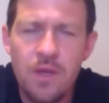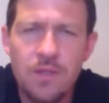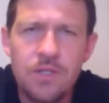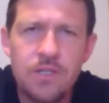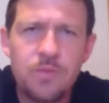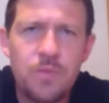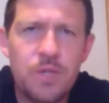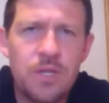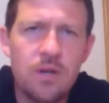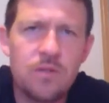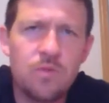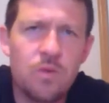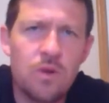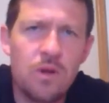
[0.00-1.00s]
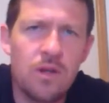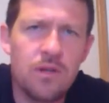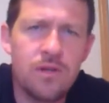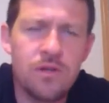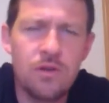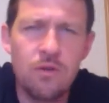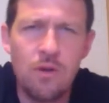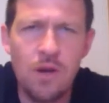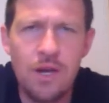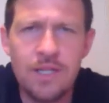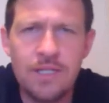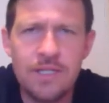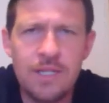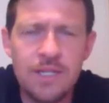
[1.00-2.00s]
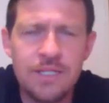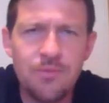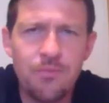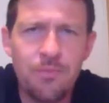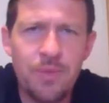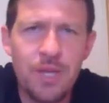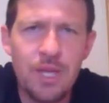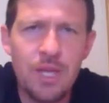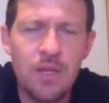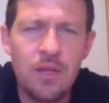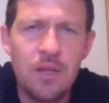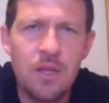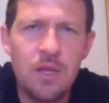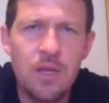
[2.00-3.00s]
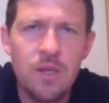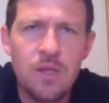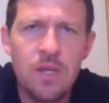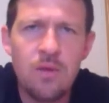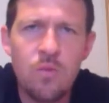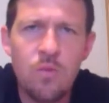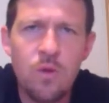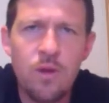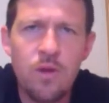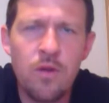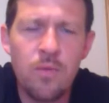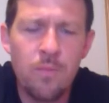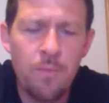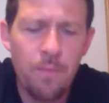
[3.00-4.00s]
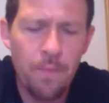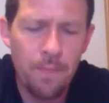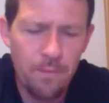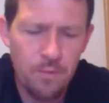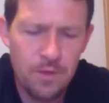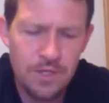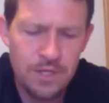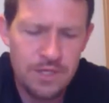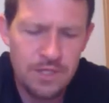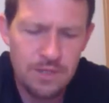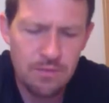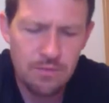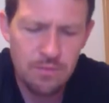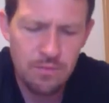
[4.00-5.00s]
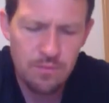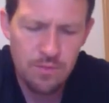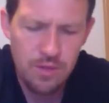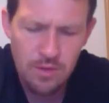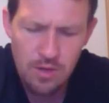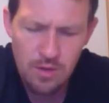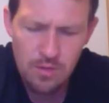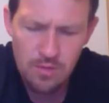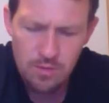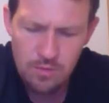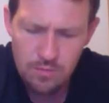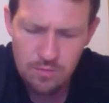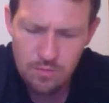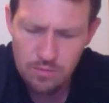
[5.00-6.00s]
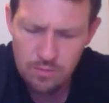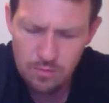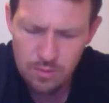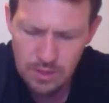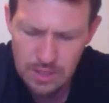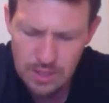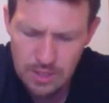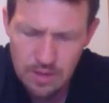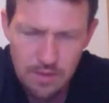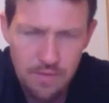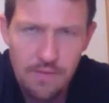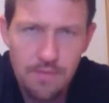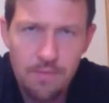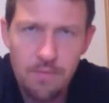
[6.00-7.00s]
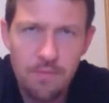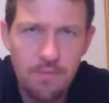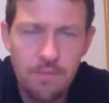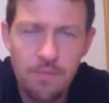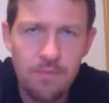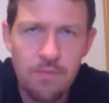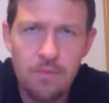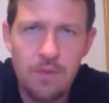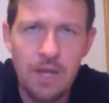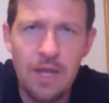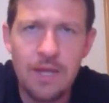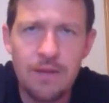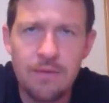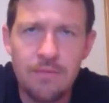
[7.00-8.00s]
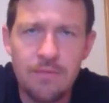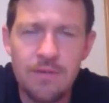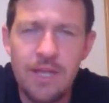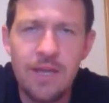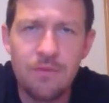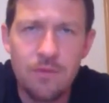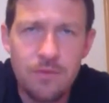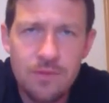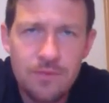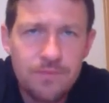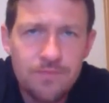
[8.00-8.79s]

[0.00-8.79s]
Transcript: Just because we're under grace doesn't mean that we're we just, you know, live like devils.